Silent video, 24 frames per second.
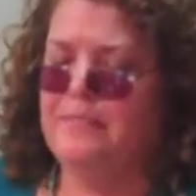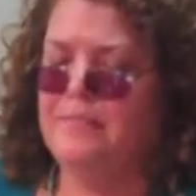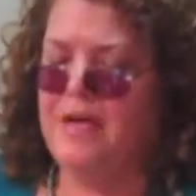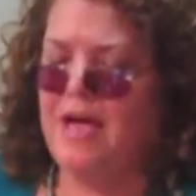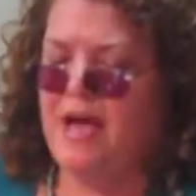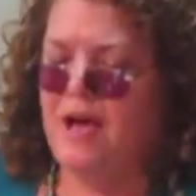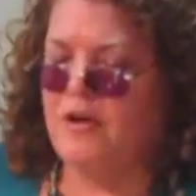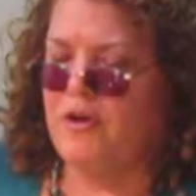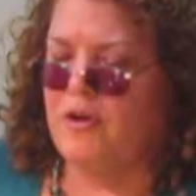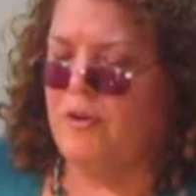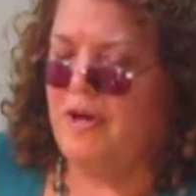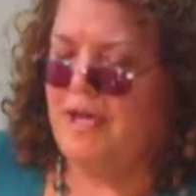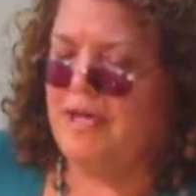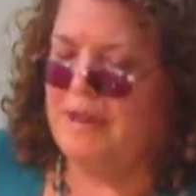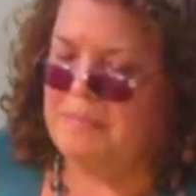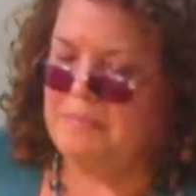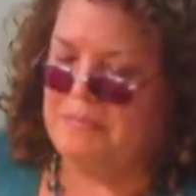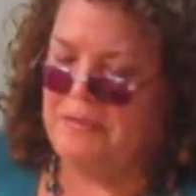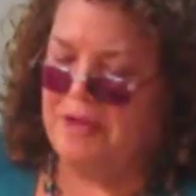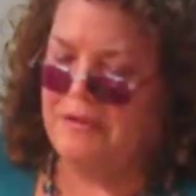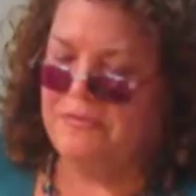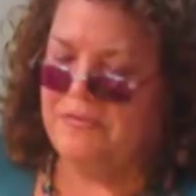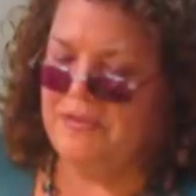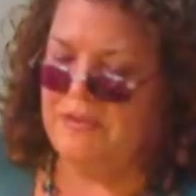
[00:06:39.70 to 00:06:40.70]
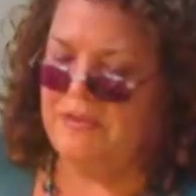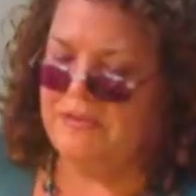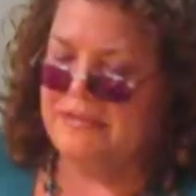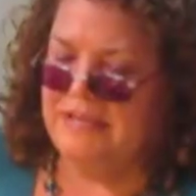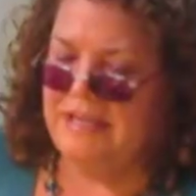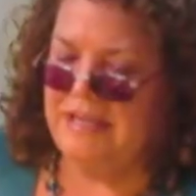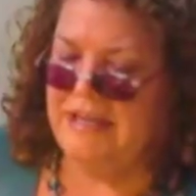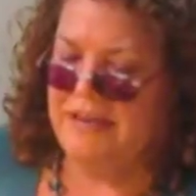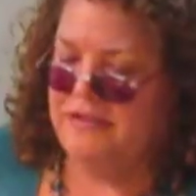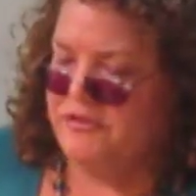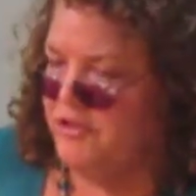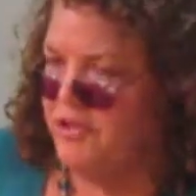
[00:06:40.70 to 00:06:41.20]
I'll go ahead and melt those
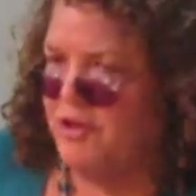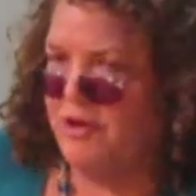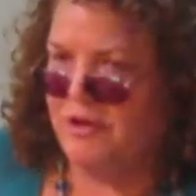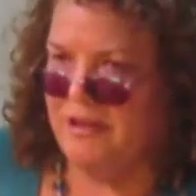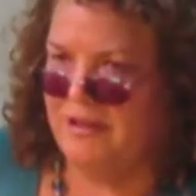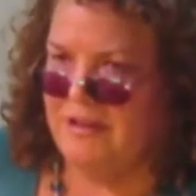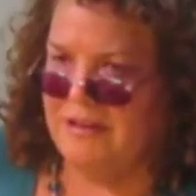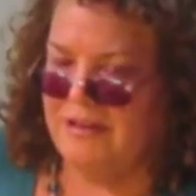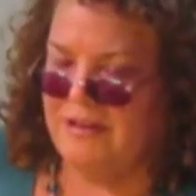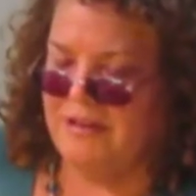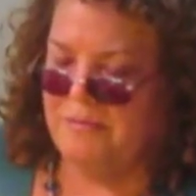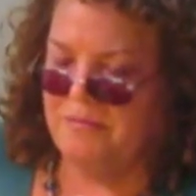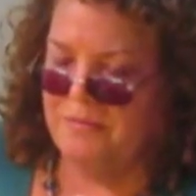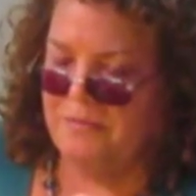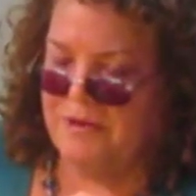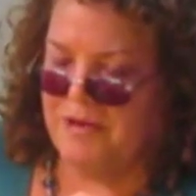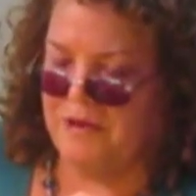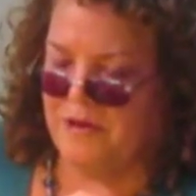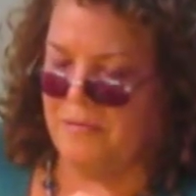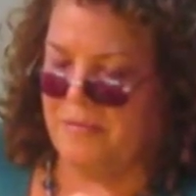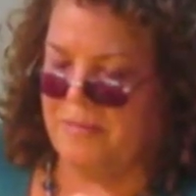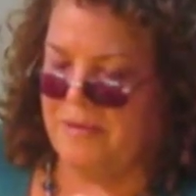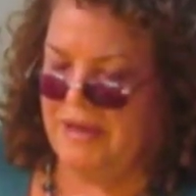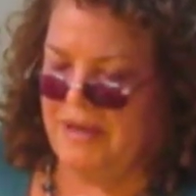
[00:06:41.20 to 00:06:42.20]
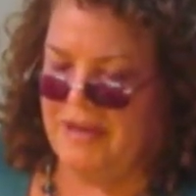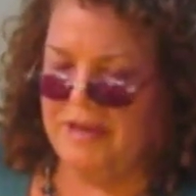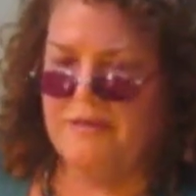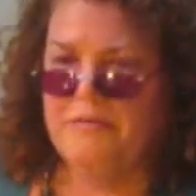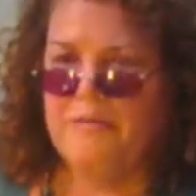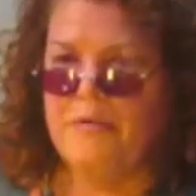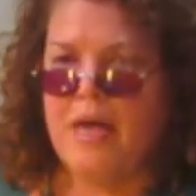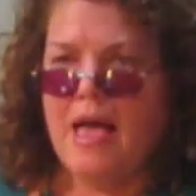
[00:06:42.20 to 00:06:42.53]
in and show you a little bigger bead.